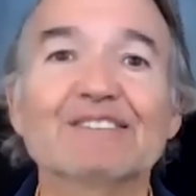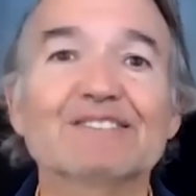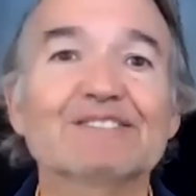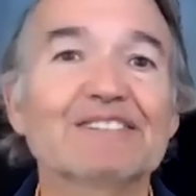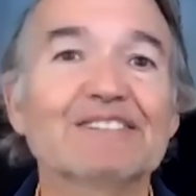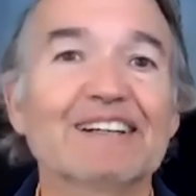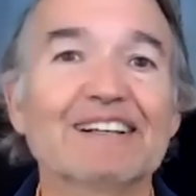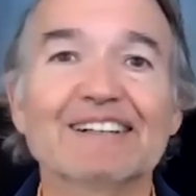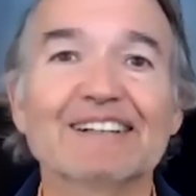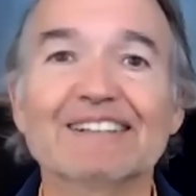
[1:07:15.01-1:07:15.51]
You
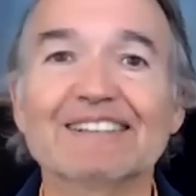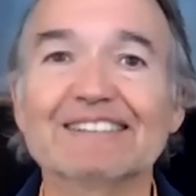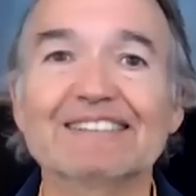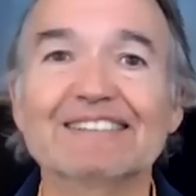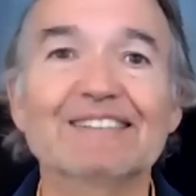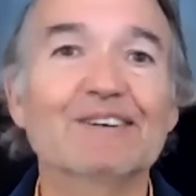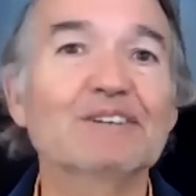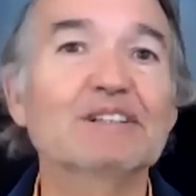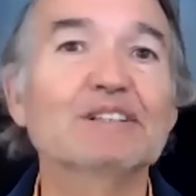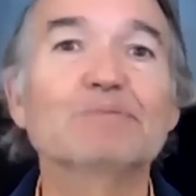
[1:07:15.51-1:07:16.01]
know,
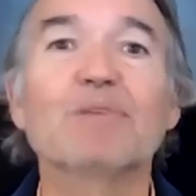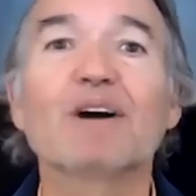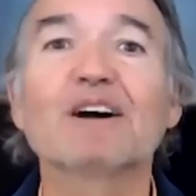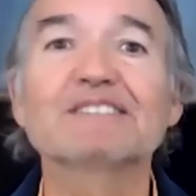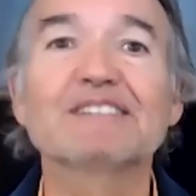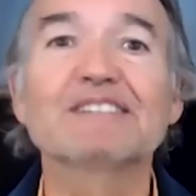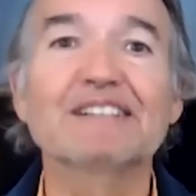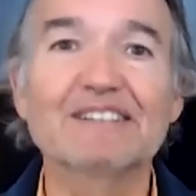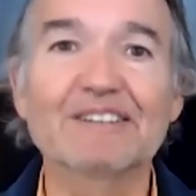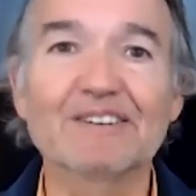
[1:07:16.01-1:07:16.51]
nobody's bossing
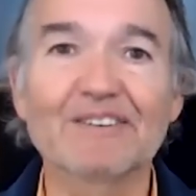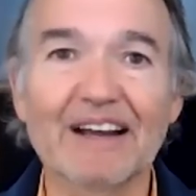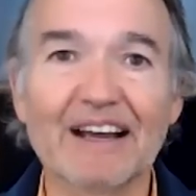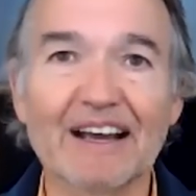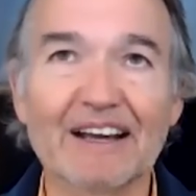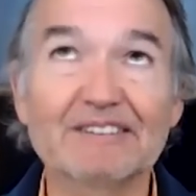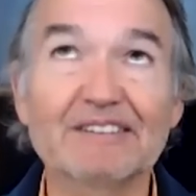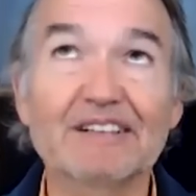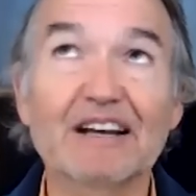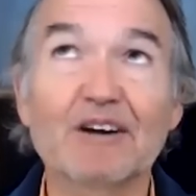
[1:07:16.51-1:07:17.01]
you around.
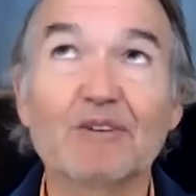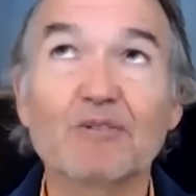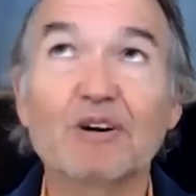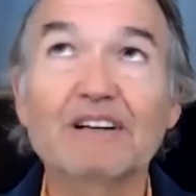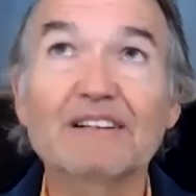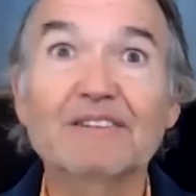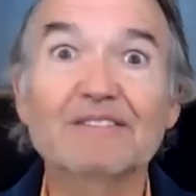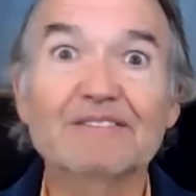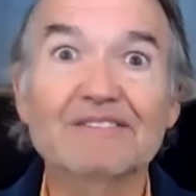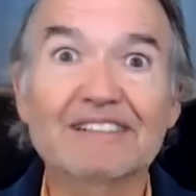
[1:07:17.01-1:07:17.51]
You got one
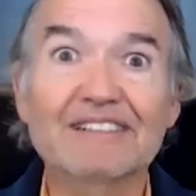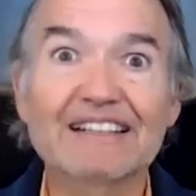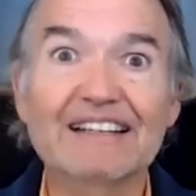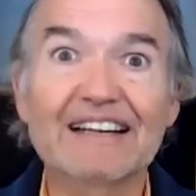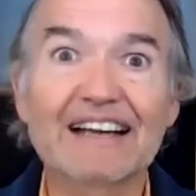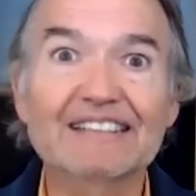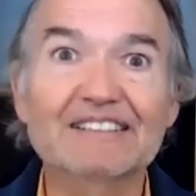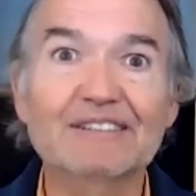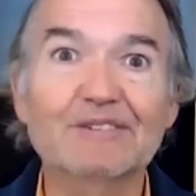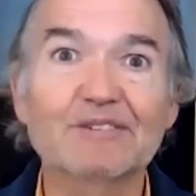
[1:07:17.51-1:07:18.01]

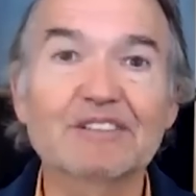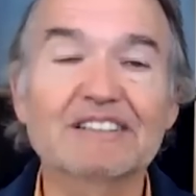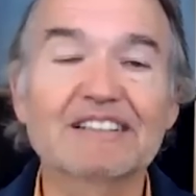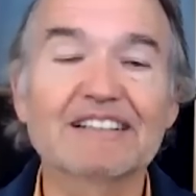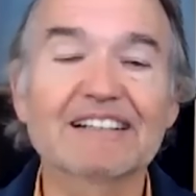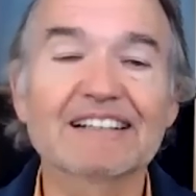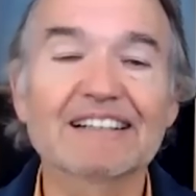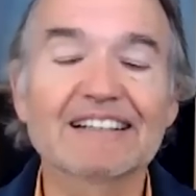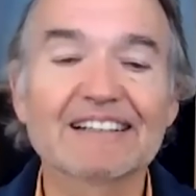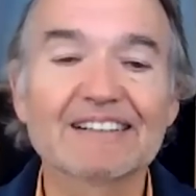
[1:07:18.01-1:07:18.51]
connection with the
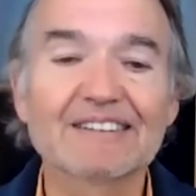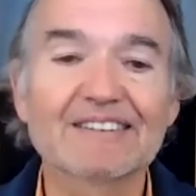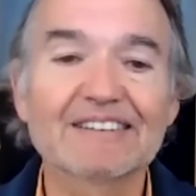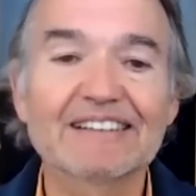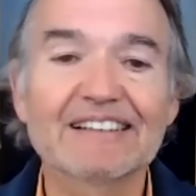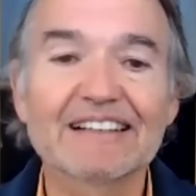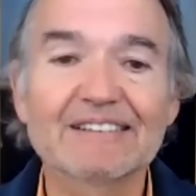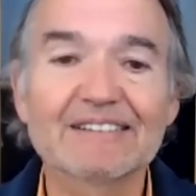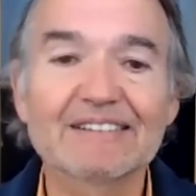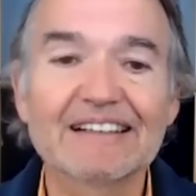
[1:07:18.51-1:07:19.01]
the
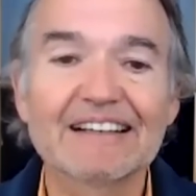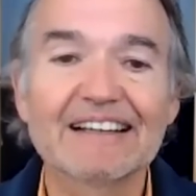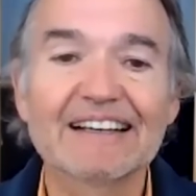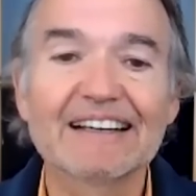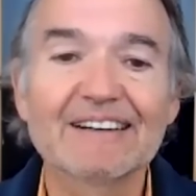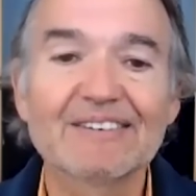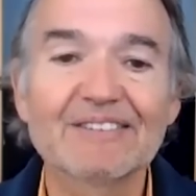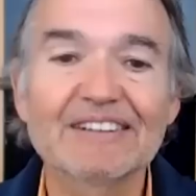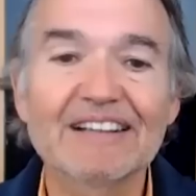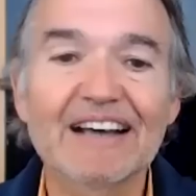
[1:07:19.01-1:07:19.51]

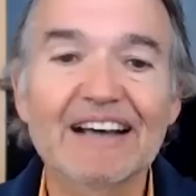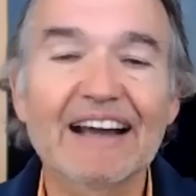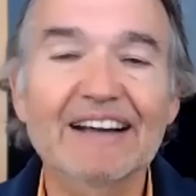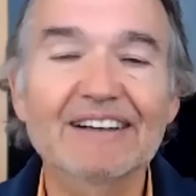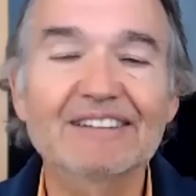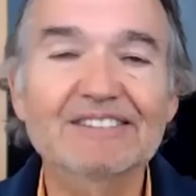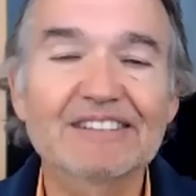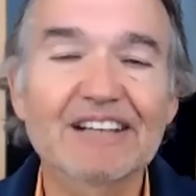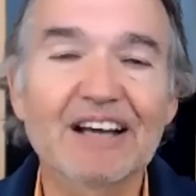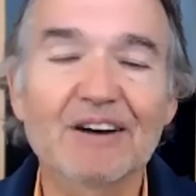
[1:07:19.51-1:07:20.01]
with the higher
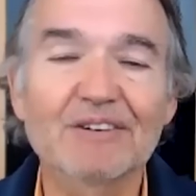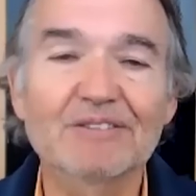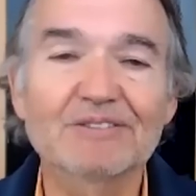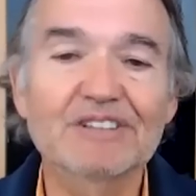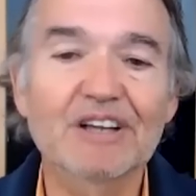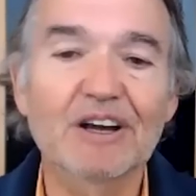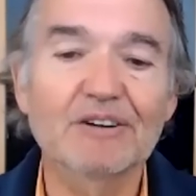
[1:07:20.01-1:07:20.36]
self. So